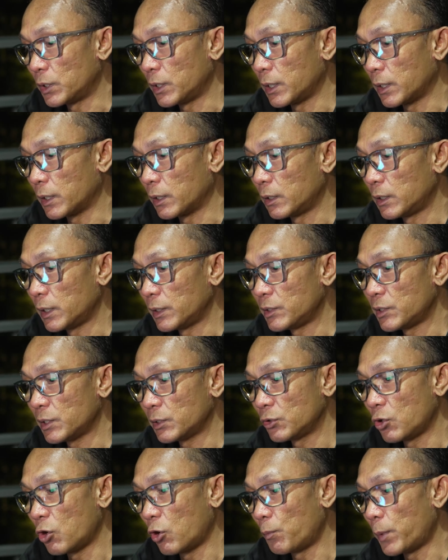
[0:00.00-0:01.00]
here. Let's
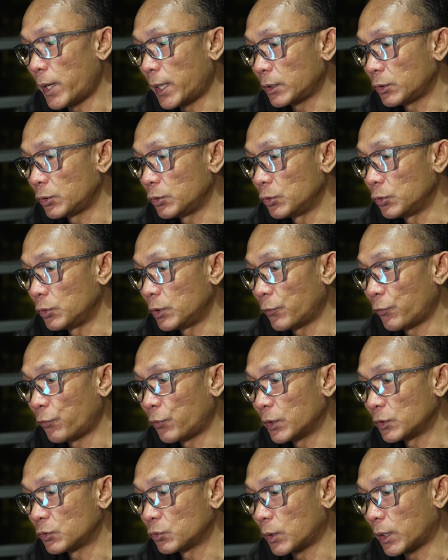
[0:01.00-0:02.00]
just go back to the
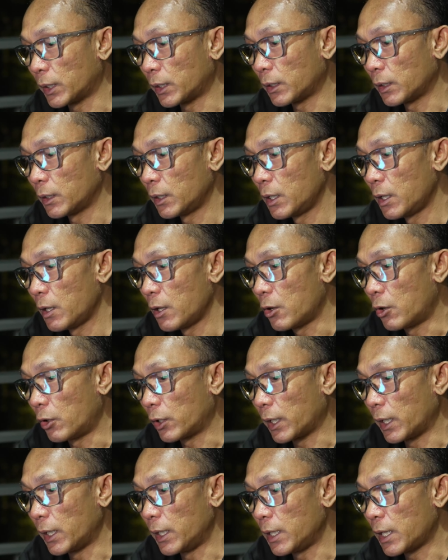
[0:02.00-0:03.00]
first one.
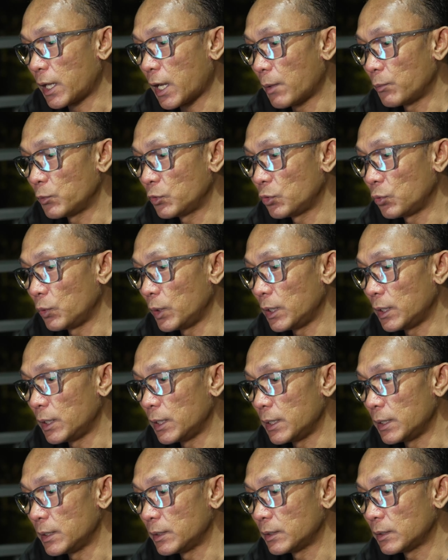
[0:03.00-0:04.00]
Okay, it comes with
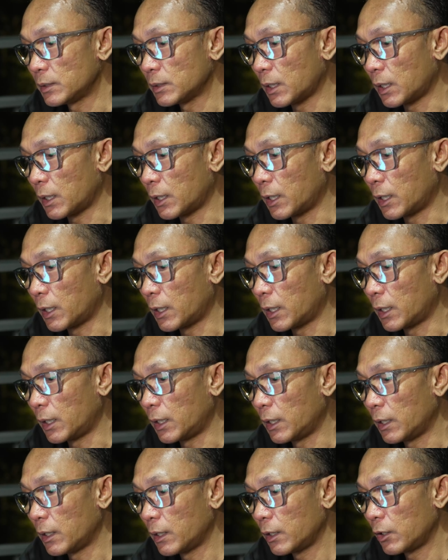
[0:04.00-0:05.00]
this,
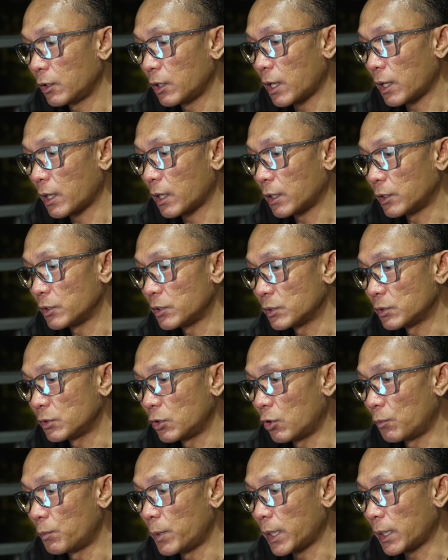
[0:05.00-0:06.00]
I'll just
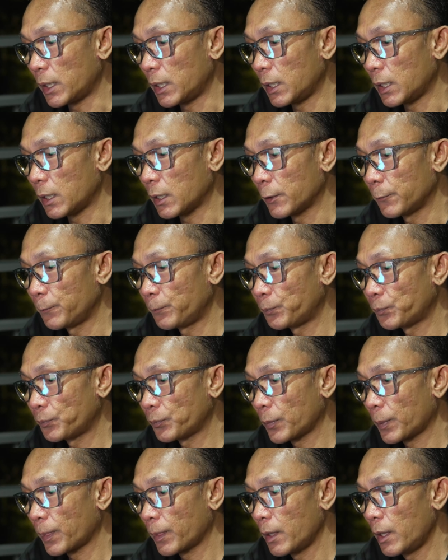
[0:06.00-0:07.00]
go back here.
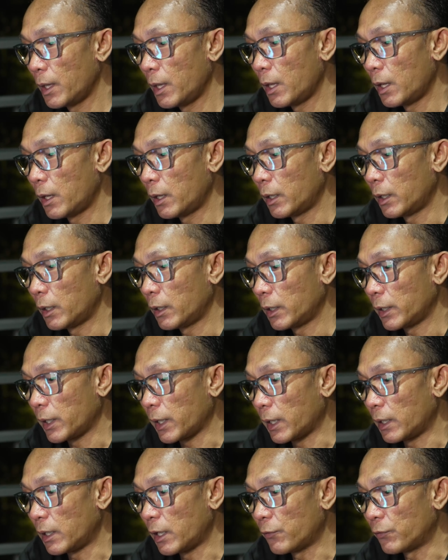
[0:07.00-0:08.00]

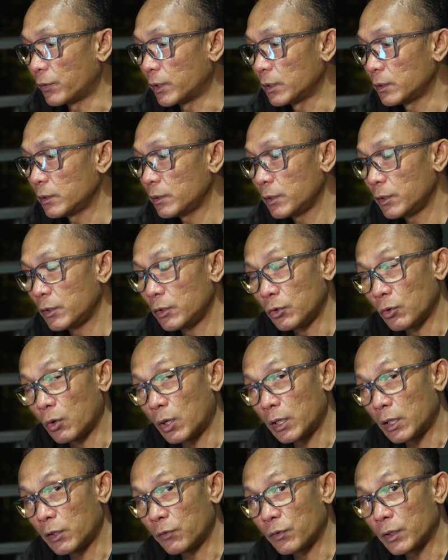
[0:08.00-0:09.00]
Gain level, you
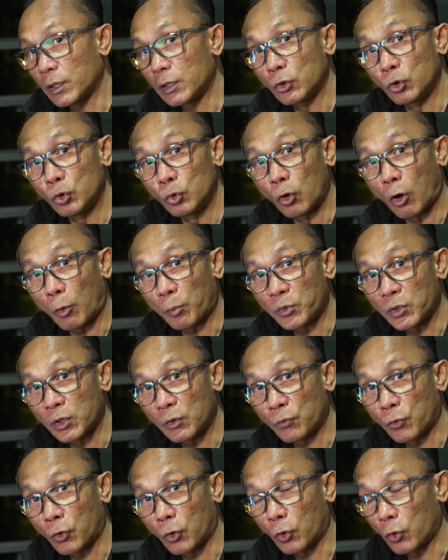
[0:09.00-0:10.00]
are given two
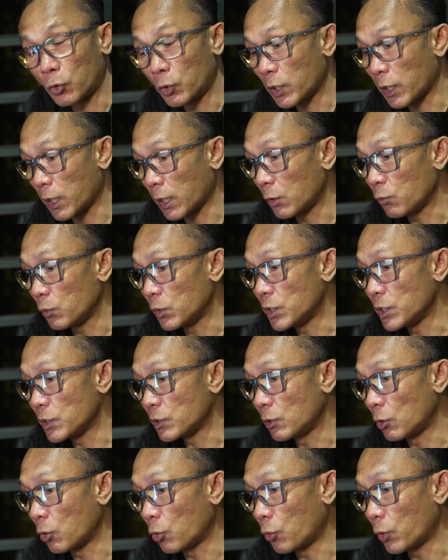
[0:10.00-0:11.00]
options for gain, which
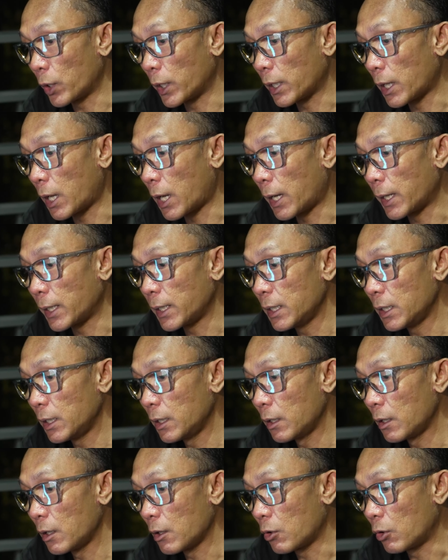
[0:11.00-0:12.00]
is low and high.
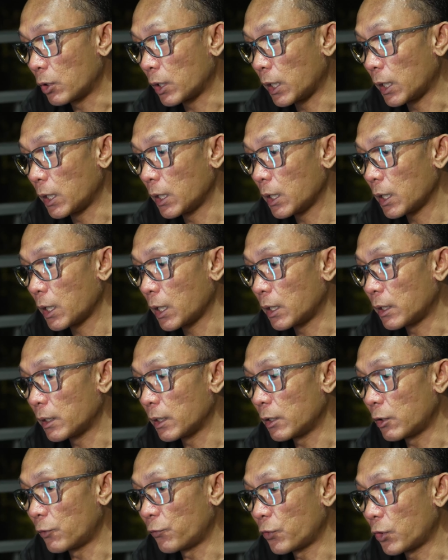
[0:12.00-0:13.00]
Okay, and
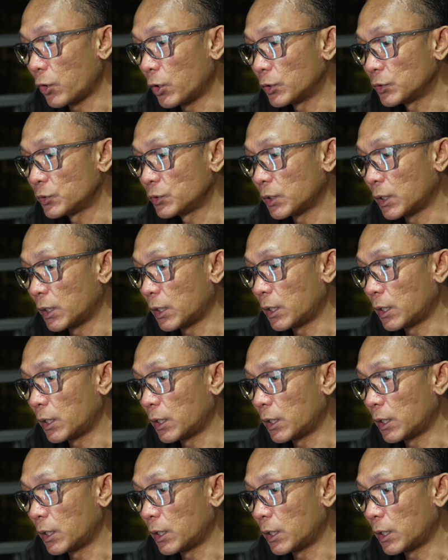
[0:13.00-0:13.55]
then of course,